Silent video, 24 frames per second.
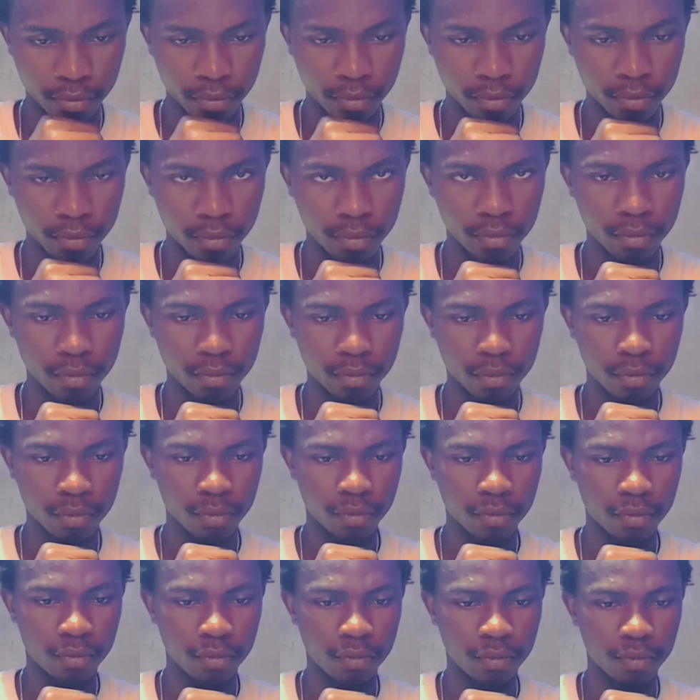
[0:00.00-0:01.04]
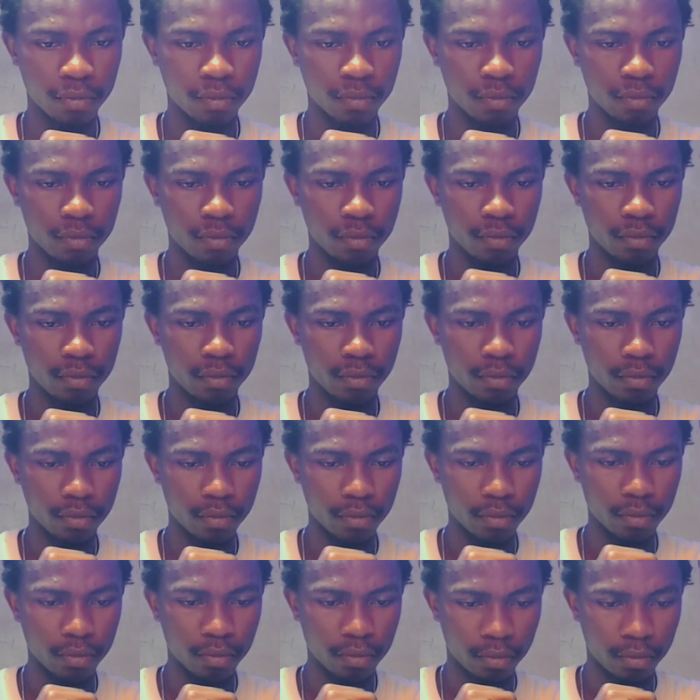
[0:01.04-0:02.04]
This person isn't speaking.